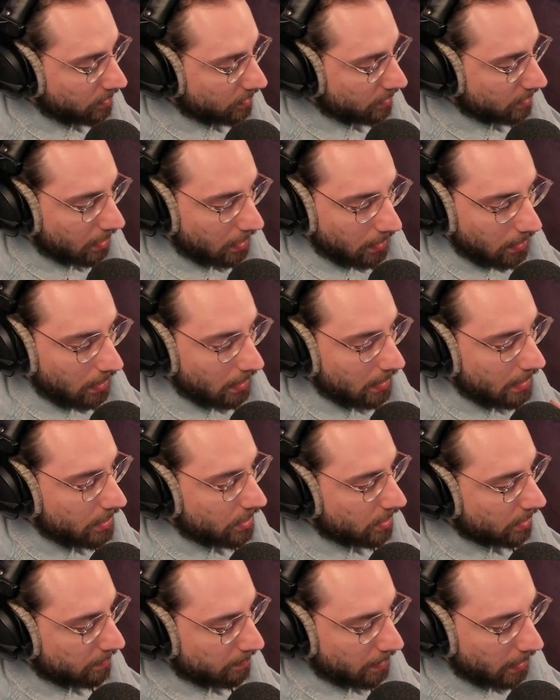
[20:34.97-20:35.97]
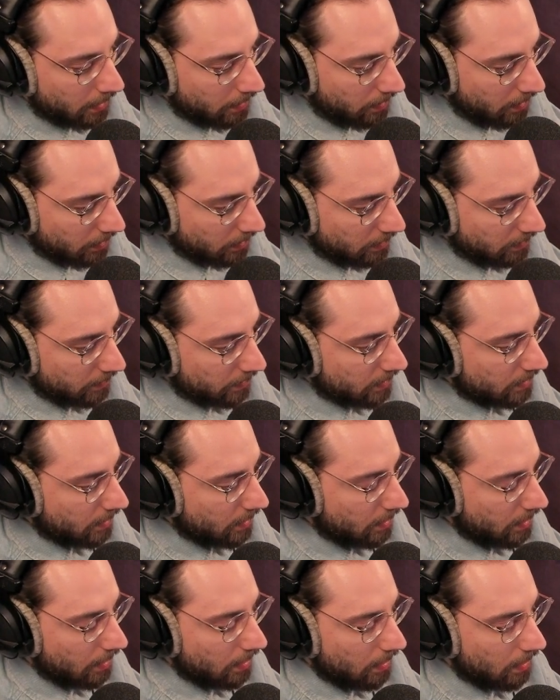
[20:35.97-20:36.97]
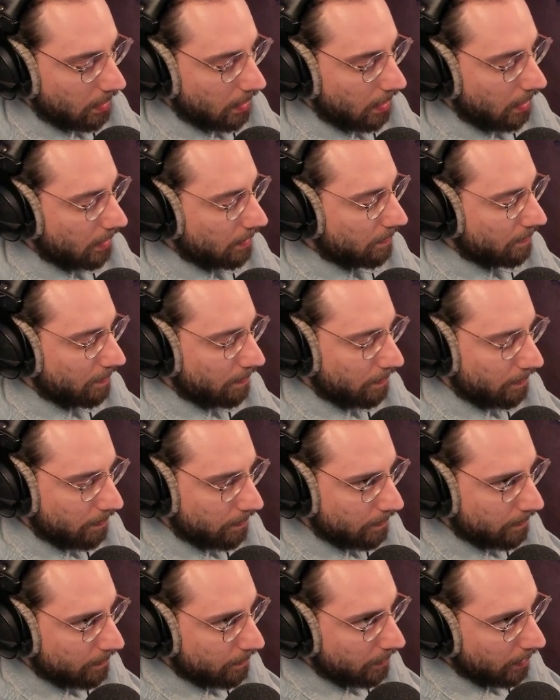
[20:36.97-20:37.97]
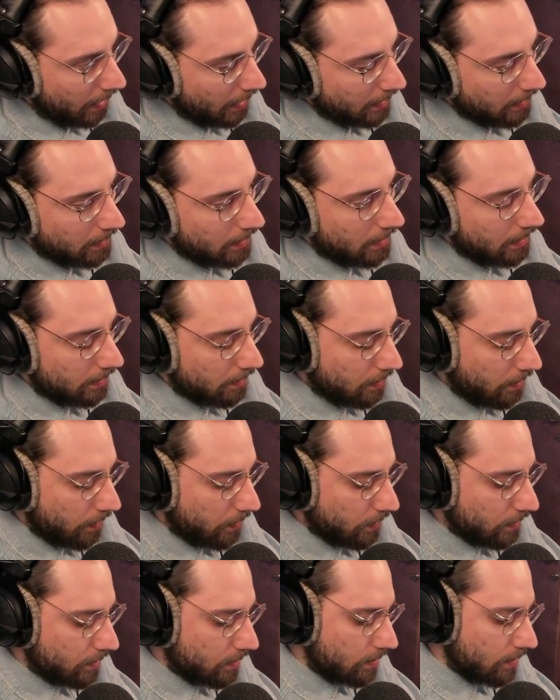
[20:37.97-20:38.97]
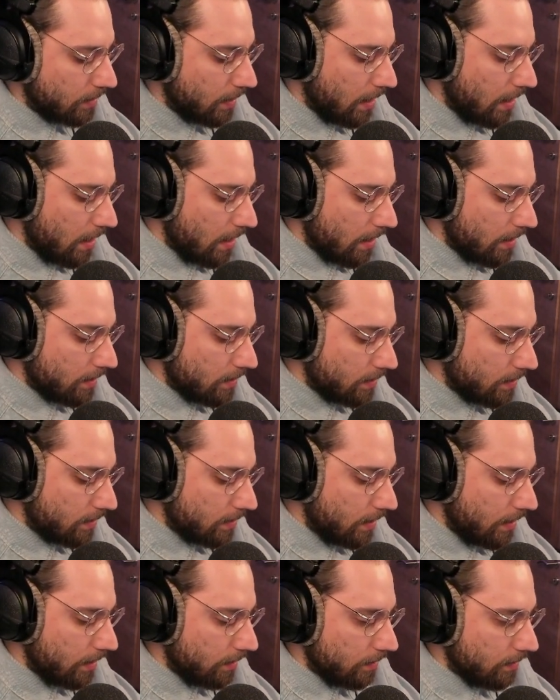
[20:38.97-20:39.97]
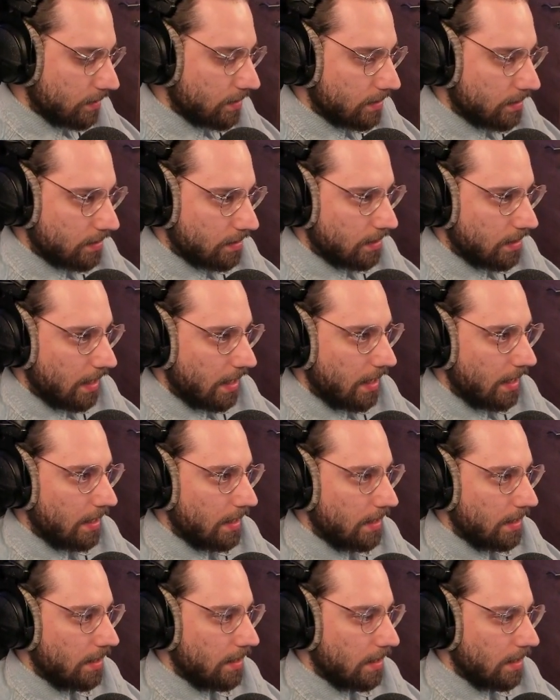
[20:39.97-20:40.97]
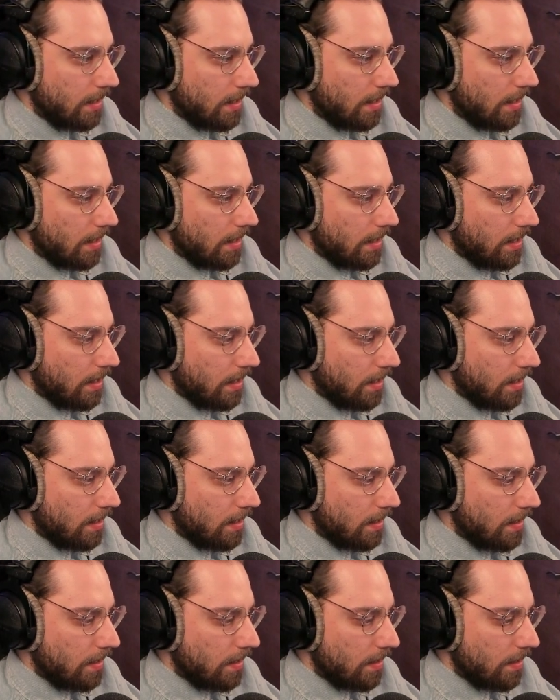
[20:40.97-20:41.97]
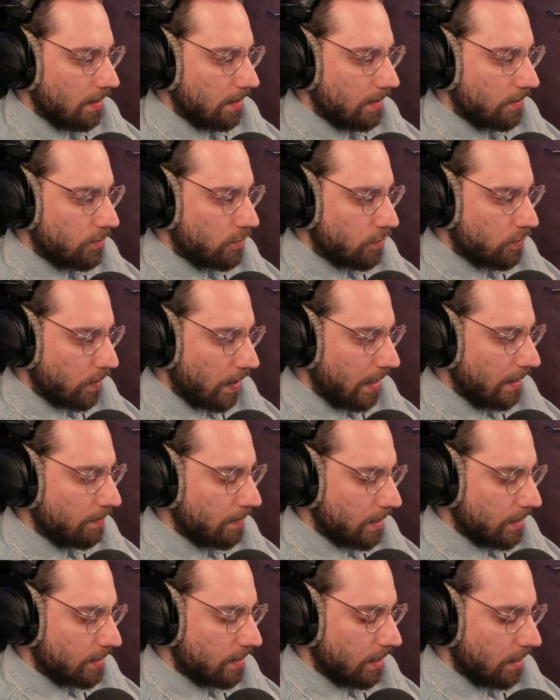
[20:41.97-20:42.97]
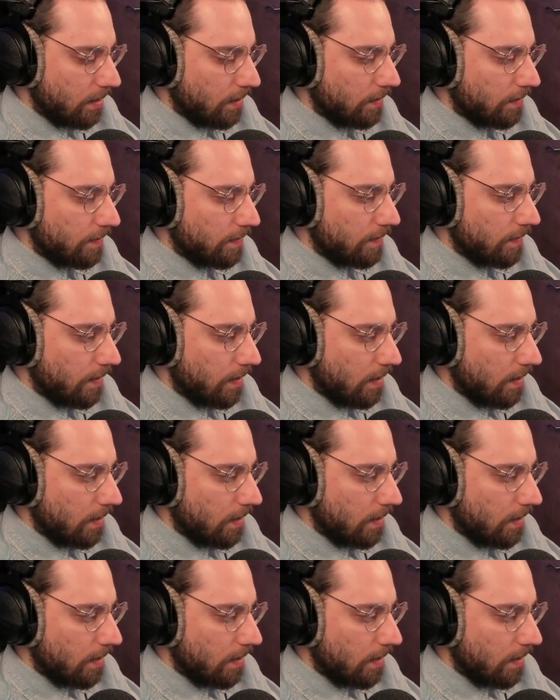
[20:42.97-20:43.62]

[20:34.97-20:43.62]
just unleashing my creativity and blending those skills that I train myself